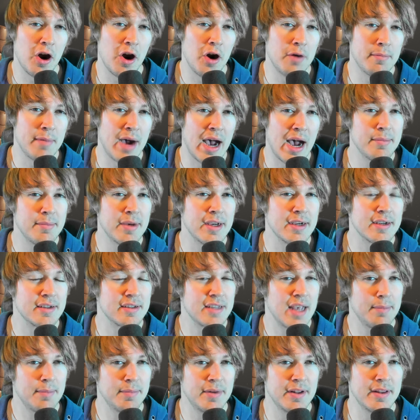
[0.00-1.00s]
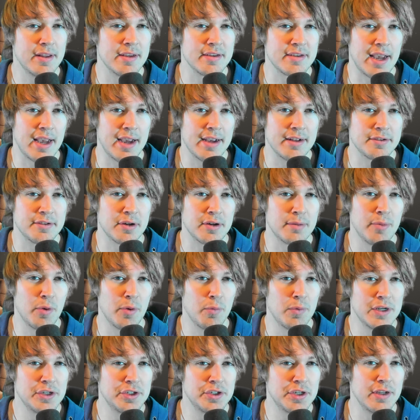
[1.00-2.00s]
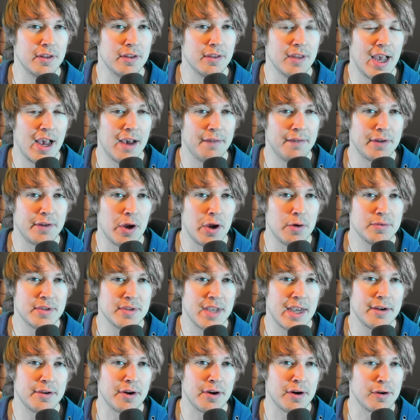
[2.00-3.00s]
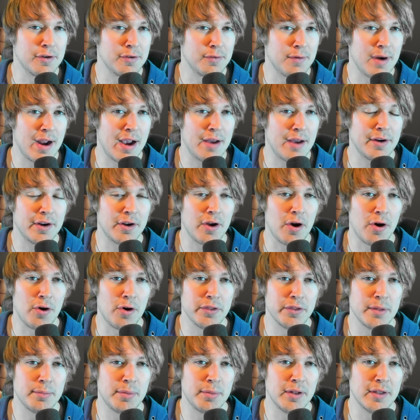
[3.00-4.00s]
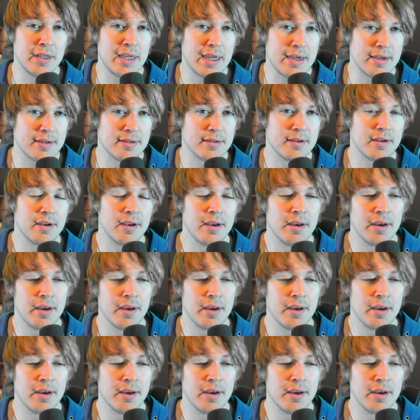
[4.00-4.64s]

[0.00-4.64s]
Omaima accepted this answer, but when she left, Jose turned around and called the police.